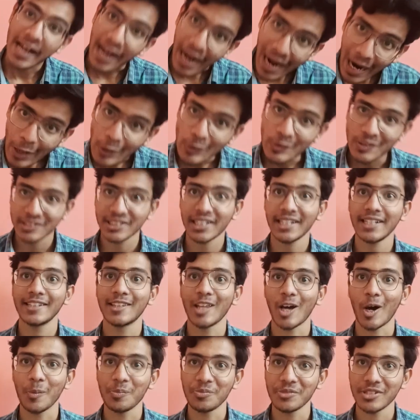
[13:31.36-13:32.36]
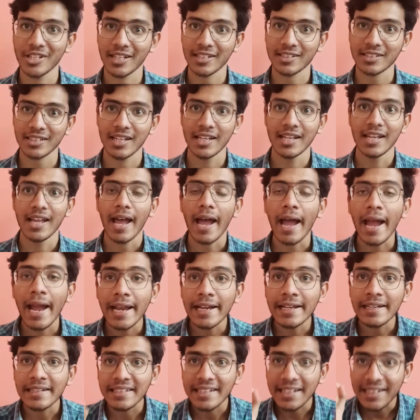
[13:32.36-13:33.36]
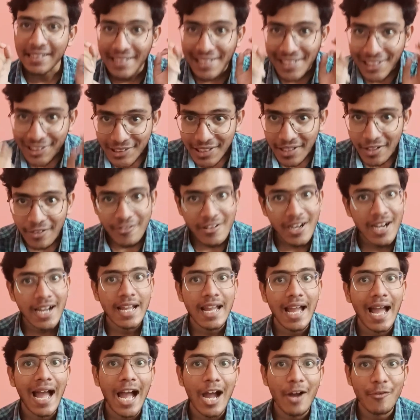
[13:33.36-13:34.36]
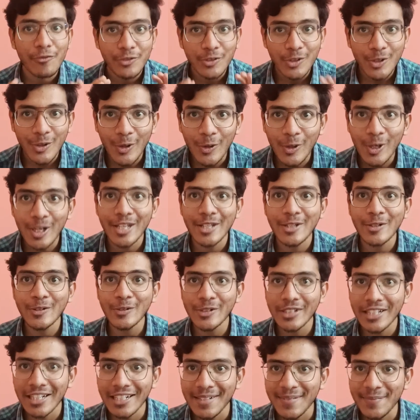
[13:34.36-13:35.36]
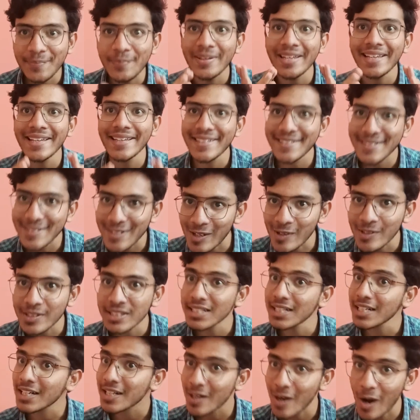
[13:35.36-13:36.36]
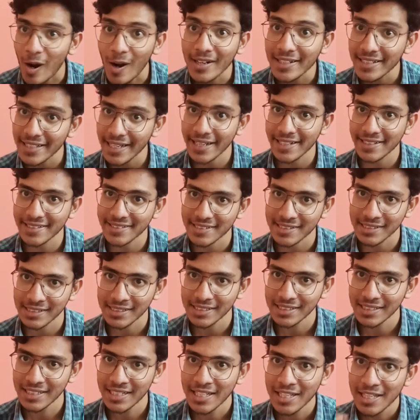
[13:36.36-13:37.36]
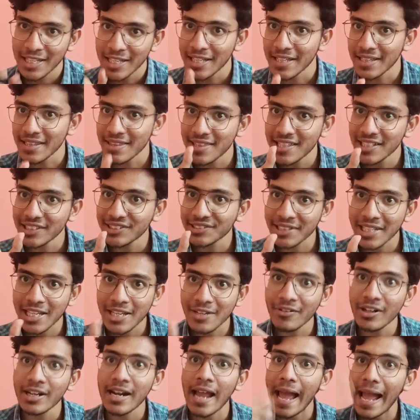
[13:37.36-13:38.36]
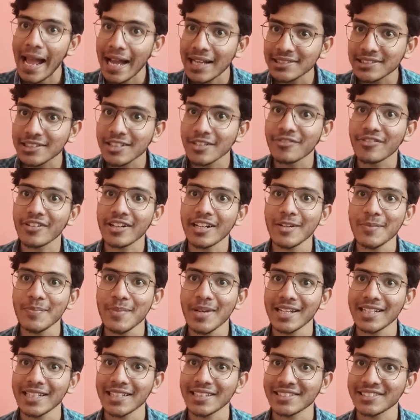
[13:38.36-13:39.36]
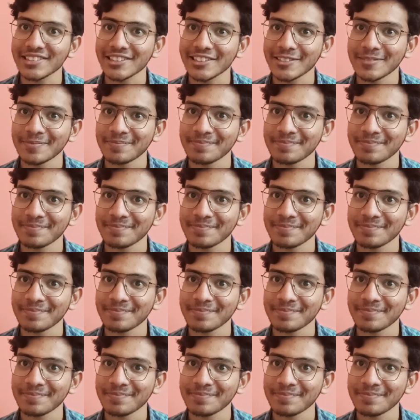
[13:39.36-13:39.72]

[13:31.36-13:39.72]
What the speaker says: outside the object. And that is why I have told you that based on the context, this keyword has different meanings.